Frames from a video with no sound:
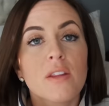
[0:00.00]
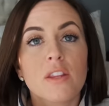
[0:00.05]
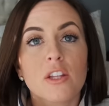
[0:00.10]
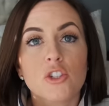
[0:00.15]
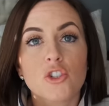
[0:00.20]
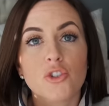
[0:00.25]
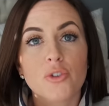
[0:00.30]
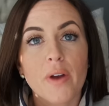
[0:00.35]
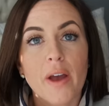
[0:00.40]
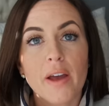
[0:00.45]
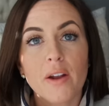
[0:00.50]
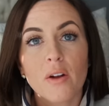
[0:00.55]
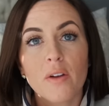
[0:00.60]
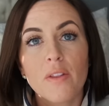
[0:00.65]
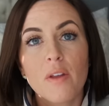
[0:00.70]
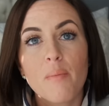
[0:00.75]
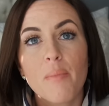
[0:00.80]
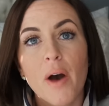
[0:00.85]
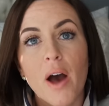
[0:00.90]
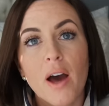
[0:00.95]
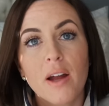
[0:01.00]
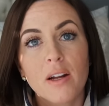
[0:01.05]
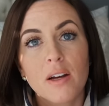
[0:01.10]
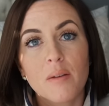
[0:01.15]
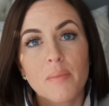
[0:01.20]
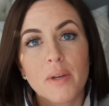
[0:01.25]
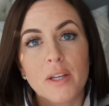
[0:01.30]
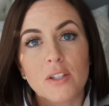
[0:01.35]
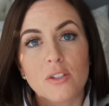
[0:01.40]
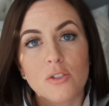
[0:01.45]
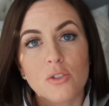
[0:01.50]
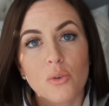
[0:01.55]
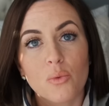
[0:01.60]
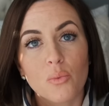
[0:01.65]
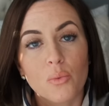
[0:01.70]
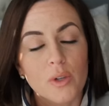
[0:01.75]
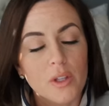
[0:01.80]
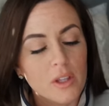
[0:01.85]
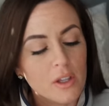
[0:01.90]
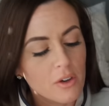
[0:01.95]
The tread on the bottom is
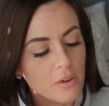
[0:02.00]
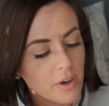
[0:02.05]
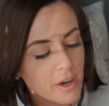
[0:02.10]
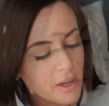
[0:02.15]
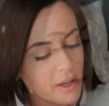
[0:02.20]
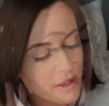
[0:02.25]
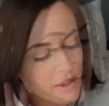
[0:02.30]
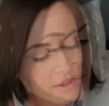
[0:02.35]
really great.